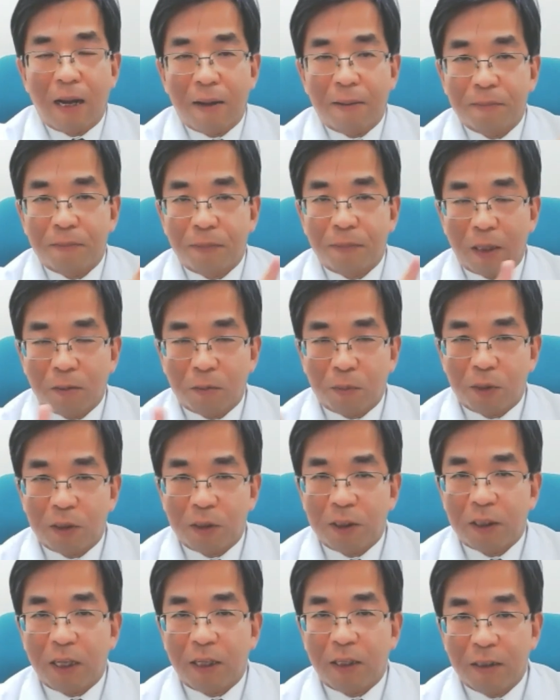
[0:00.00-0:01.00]
blood
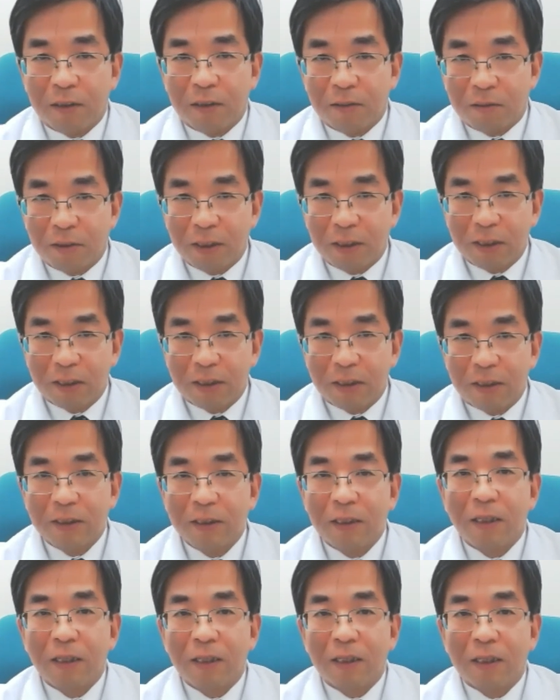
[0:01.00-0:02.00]
pressure increase,
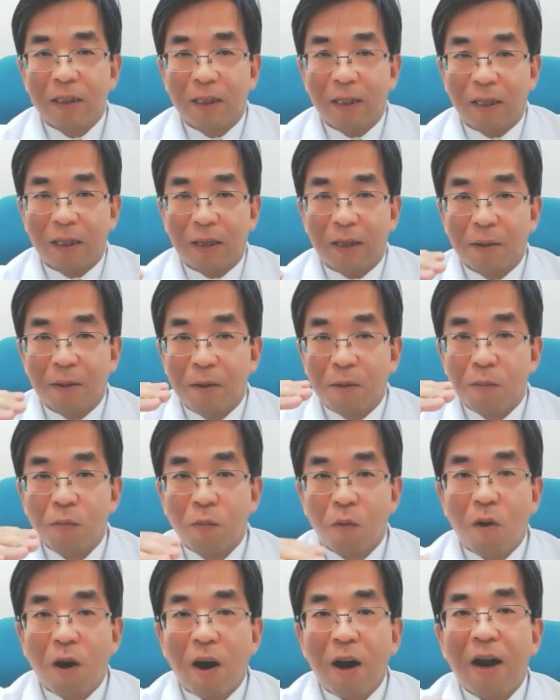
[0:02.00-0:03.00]
the
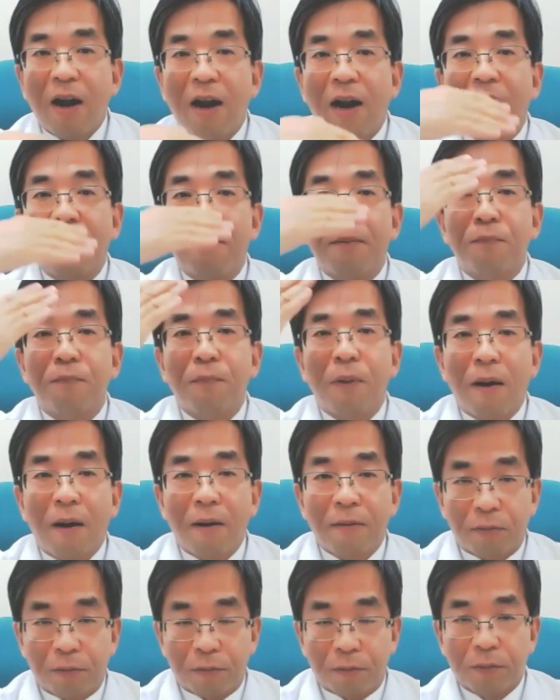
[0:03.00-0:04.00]
more
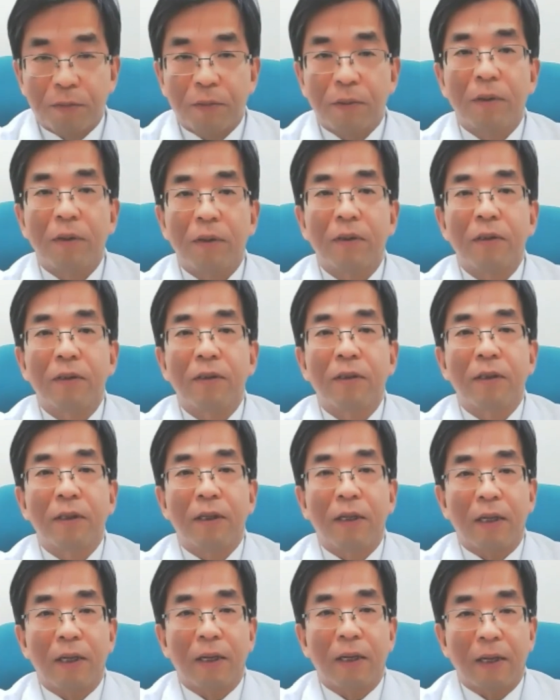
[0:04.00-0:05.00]
powerful
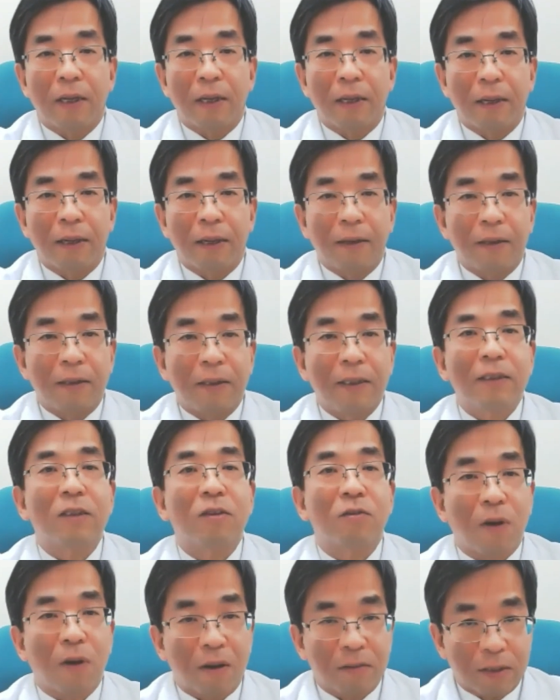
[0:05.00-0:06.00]
risk
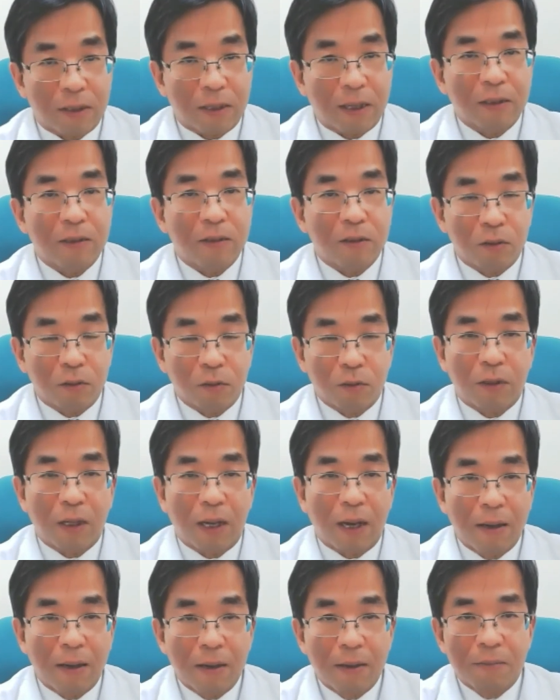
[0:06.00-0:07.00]
factor to
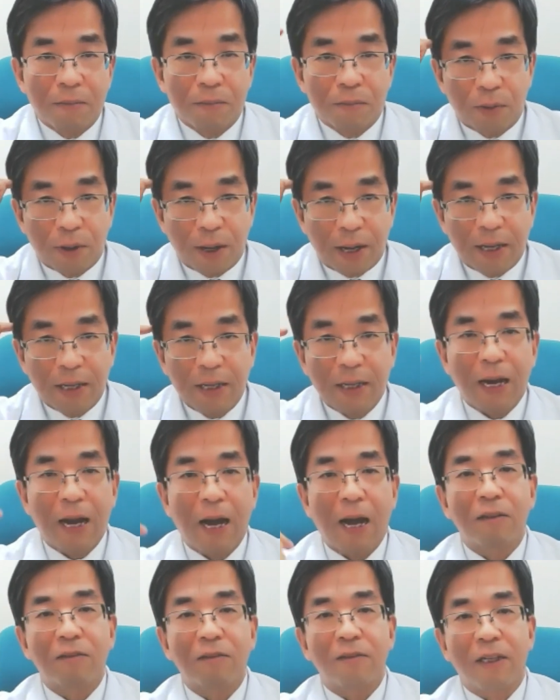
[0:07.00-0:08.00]
the brain
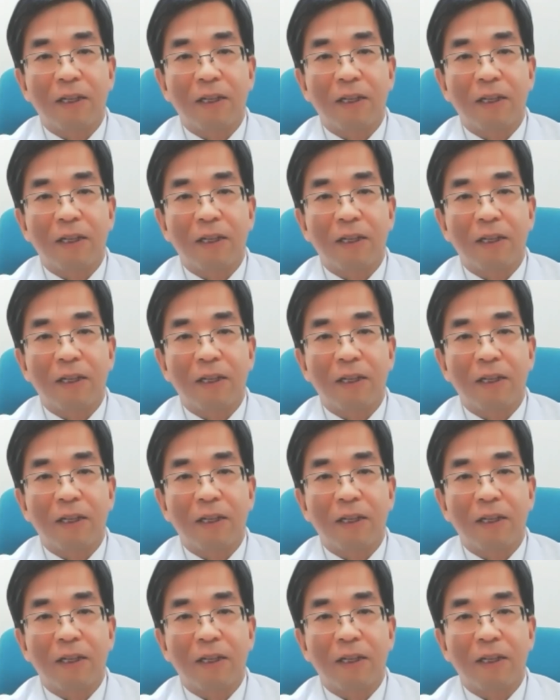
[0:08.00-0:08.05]
and the